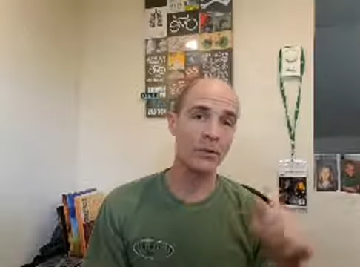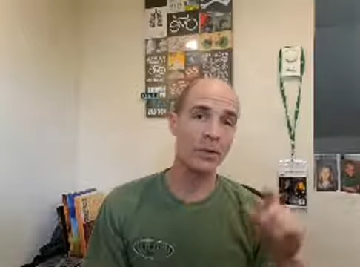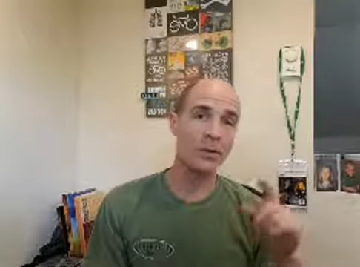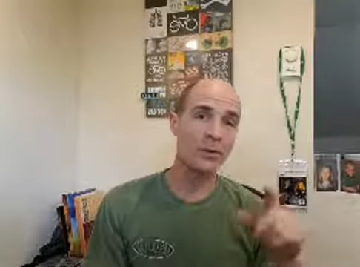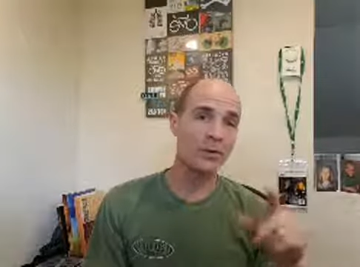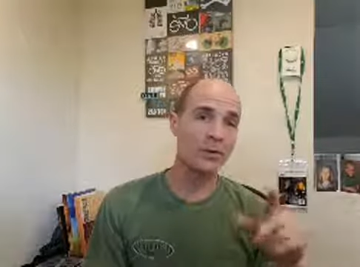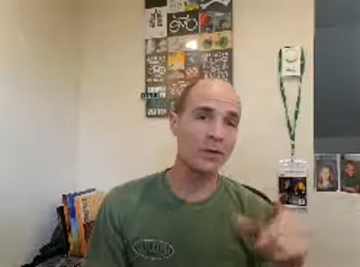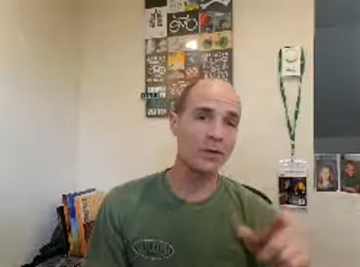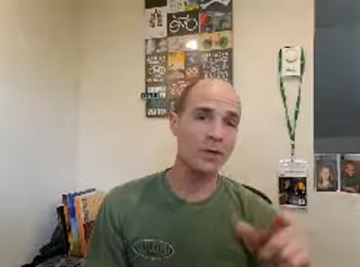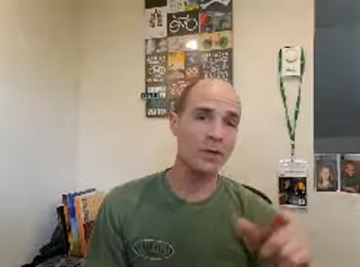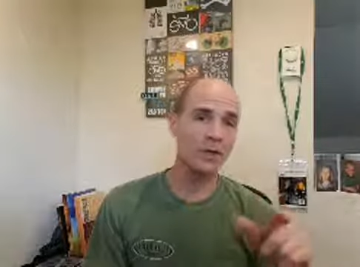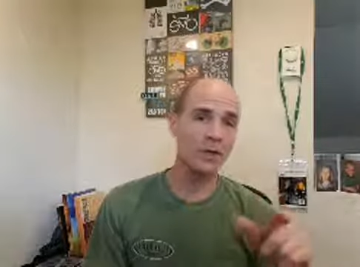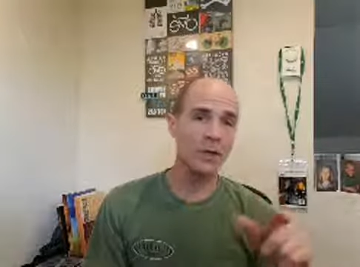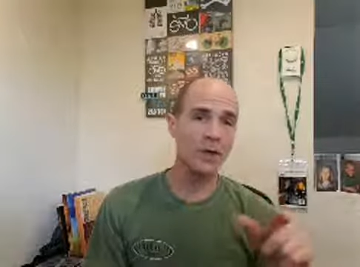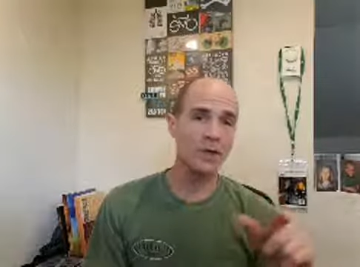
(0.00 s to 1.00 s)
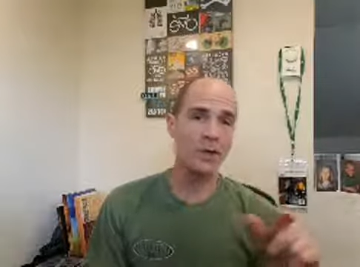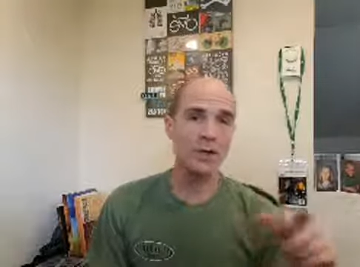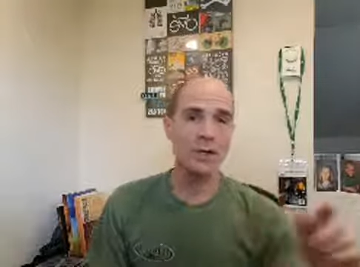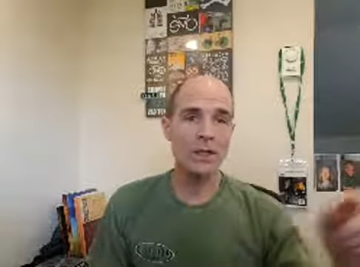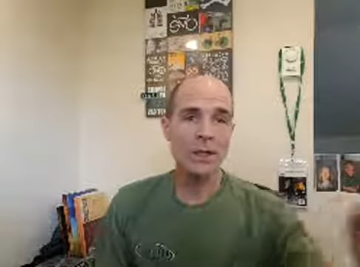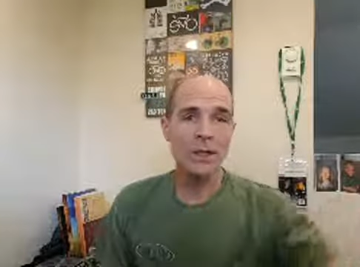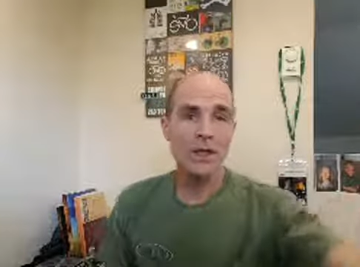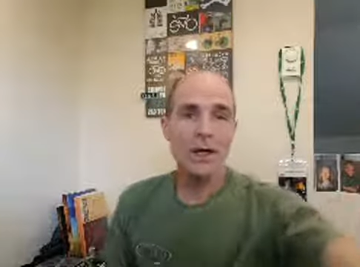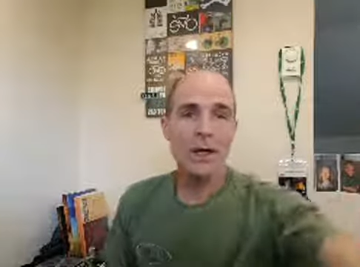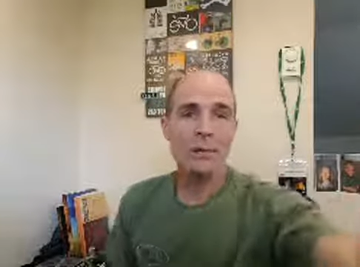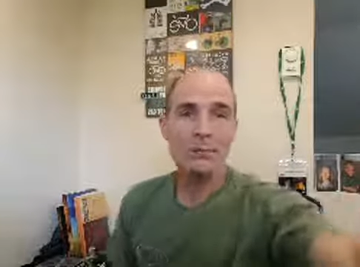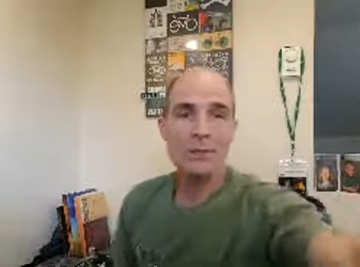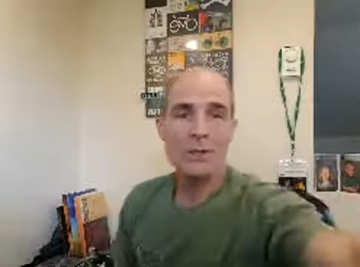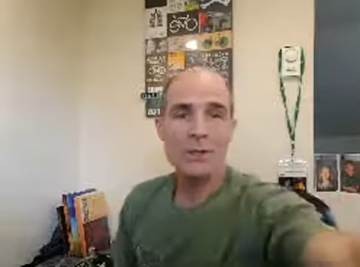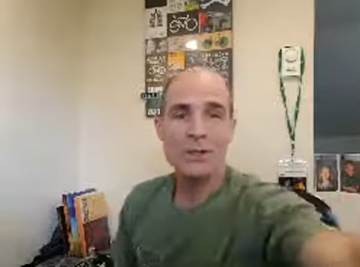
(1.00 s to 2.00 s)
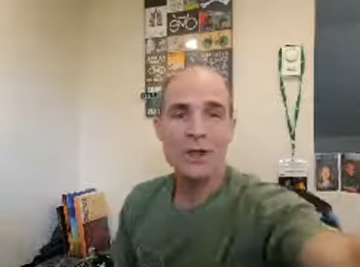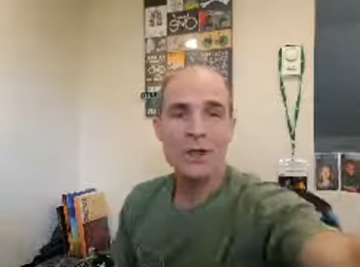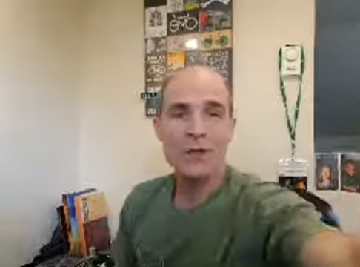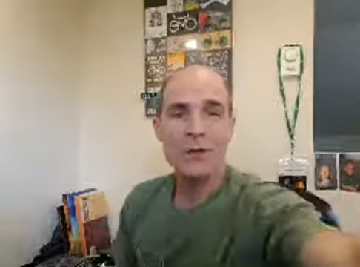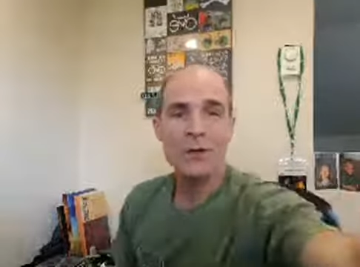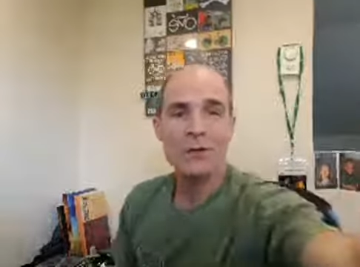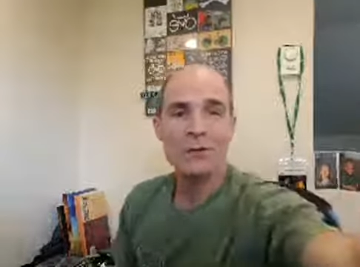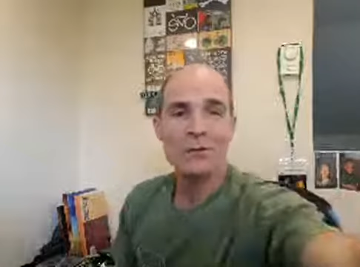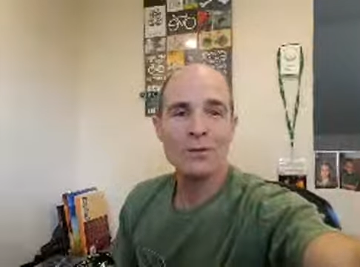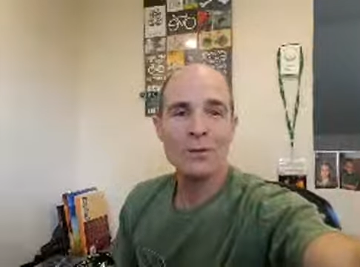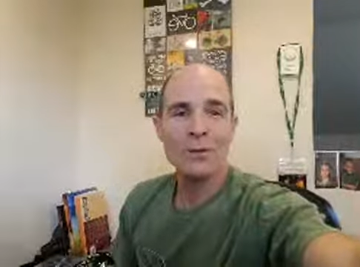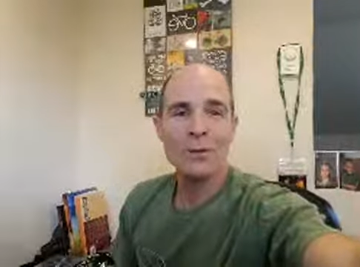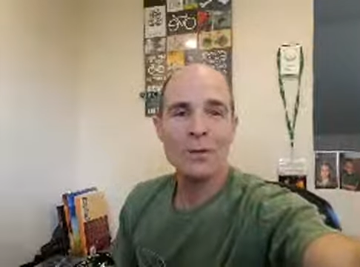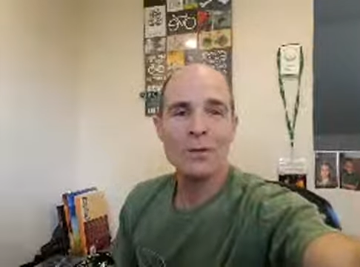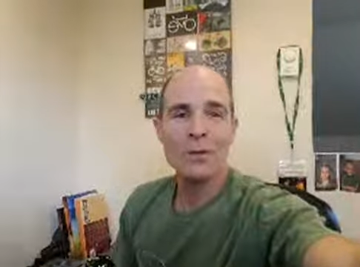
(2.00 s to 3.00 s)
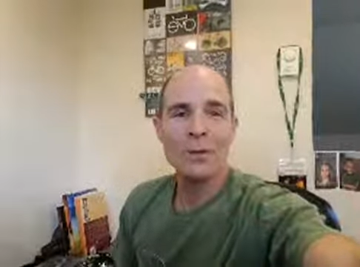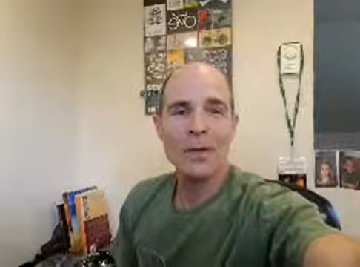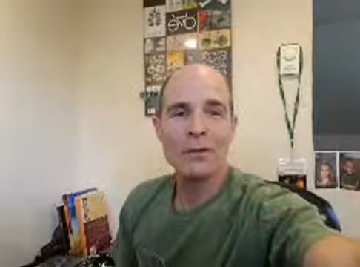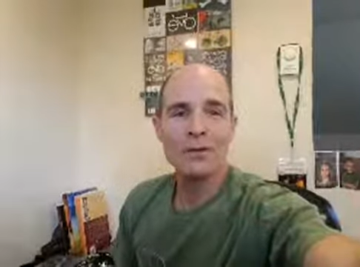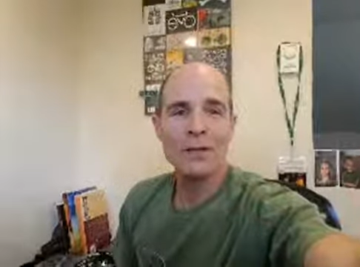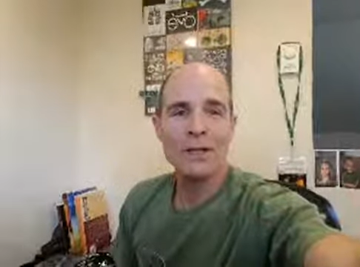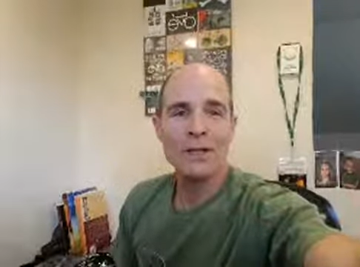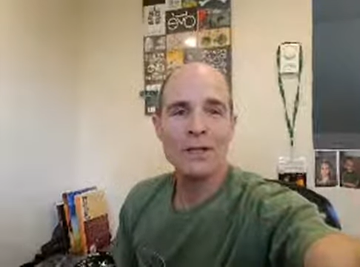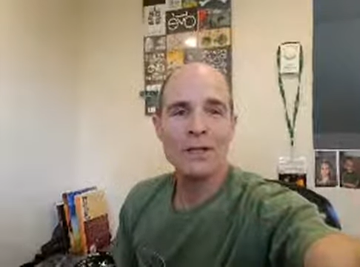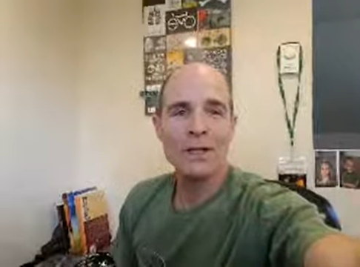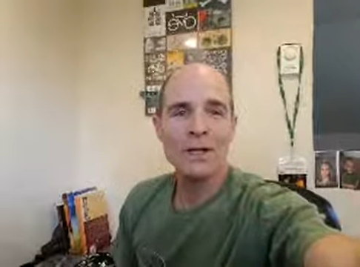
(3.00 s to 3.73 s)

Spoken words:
appreciate you watching. I appreciate those of you who are waving.